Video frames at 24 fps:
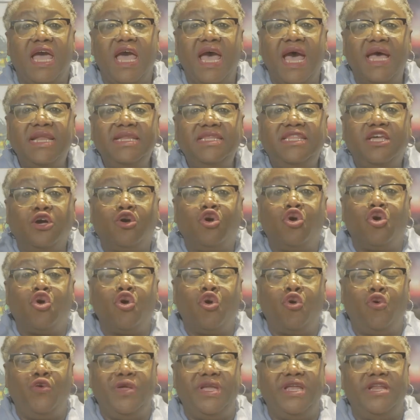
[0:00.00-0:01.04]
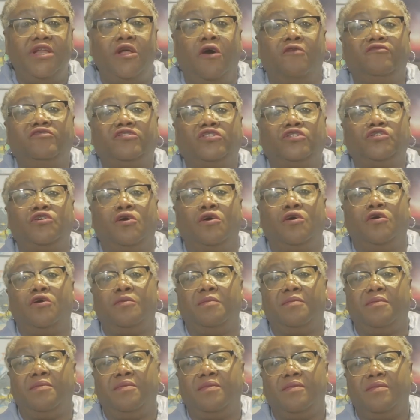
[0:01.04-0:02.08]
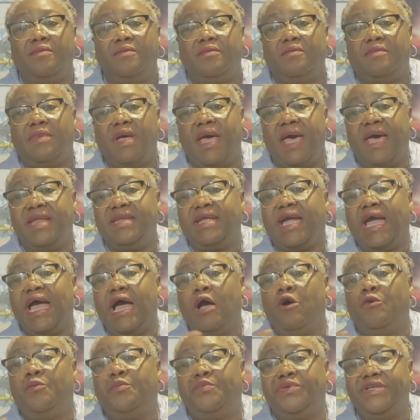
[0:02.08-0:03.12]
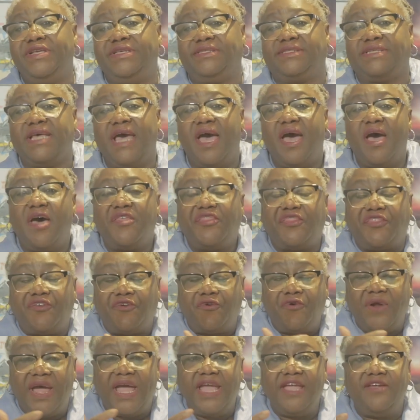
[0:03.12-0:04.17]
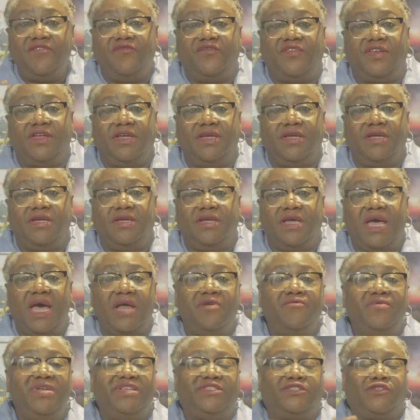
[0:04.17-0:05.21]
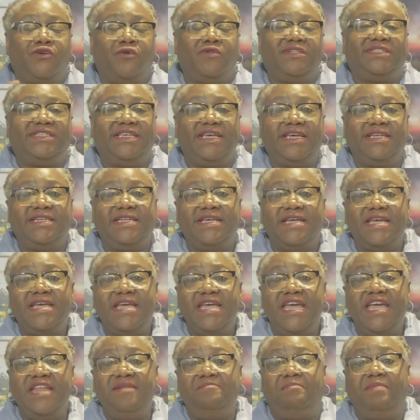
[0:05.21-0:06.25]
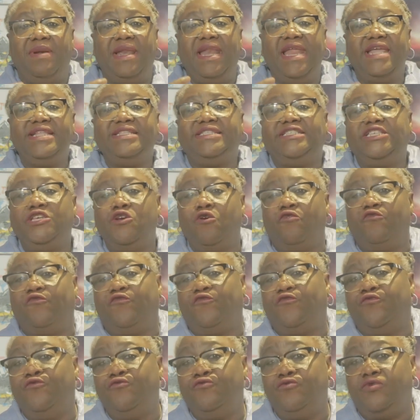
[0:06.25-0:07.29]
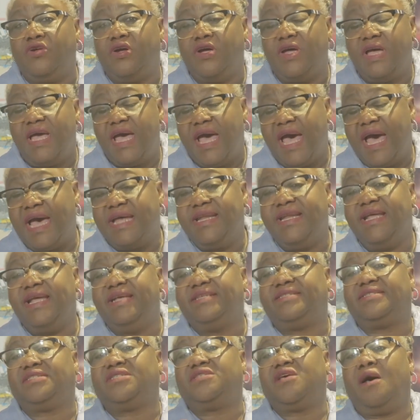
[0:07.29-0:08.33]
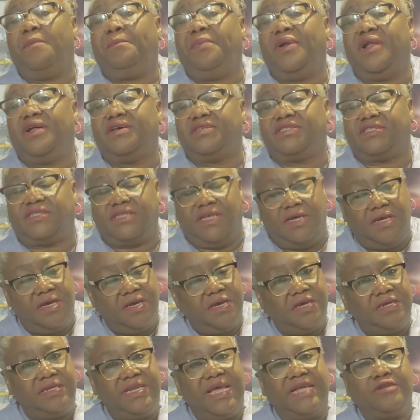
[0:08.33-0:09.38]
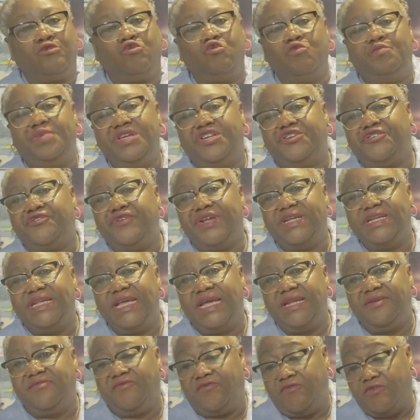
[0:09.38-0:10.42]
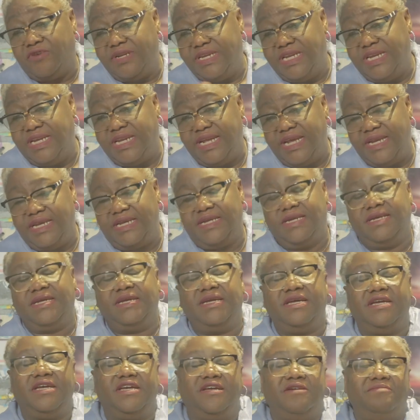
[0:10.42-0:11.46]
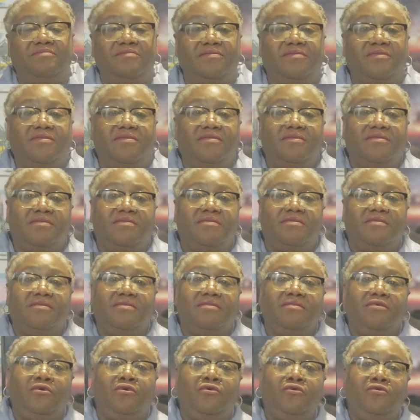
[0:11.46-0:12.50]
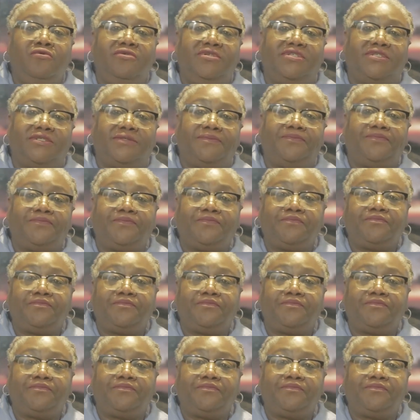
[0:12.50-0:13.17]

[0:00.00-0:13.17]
and the growing of sorghum and cowpeas thrived and resulted in plenty of food and a surplus that could be traded for needed goods.